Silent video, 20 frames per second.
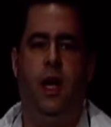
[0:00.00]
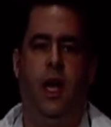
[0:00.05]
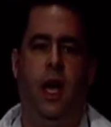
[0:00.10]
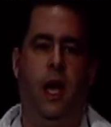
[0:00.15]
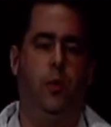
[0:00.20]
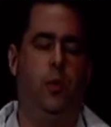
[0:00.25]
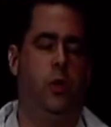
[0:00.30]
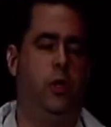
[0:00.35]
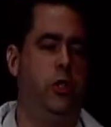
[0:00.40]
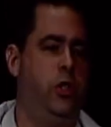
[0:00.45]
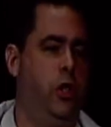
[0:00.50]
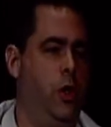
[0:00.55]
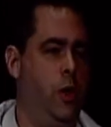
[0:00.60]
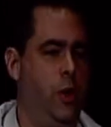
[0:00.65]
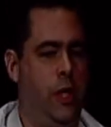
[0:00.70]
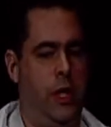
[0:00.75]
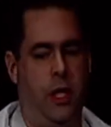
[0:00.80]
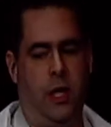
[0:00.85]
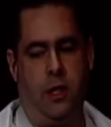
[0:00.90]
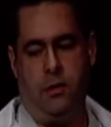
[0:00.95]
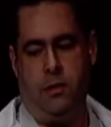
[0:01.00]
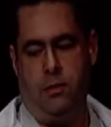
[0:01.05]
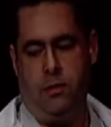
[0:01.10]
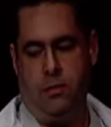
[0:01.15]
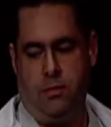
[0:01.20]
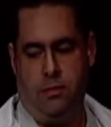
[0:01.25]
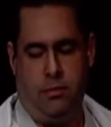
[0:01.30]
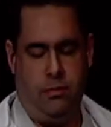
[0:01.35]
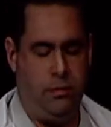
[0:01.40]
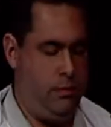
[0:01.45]
And we're doing it
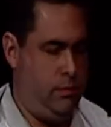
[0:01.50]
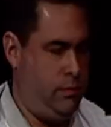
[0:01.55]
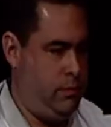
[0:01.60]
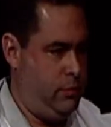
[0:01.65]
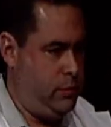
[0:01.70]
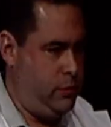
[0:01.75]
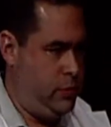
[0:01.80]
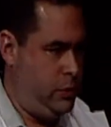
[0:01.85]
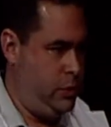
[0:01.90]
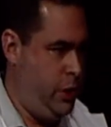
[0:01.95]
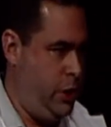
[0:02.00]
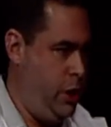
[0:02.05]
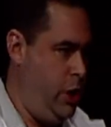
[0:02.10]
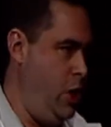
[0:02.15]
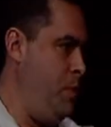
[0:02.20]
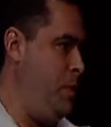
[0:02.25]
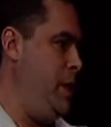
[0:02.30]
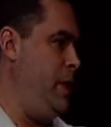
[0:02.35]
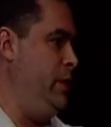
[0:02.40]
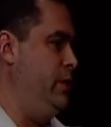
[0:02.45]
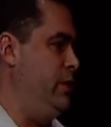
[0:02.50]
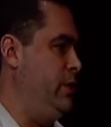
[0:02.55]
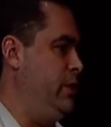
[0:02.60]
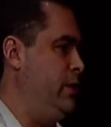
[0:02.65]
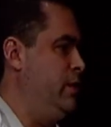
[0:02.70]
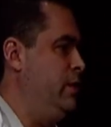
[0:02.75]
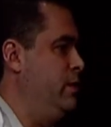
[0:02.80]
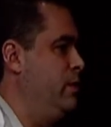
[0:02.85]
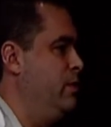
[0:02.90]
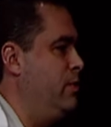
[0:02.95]
to
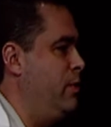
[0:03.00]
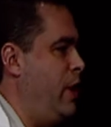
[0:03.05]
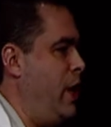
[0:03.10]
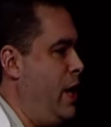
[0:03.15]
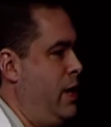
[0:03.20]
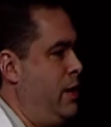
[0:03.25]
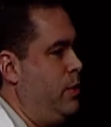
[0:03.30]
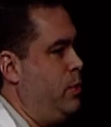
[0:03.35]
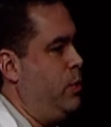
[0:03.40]
humans, right?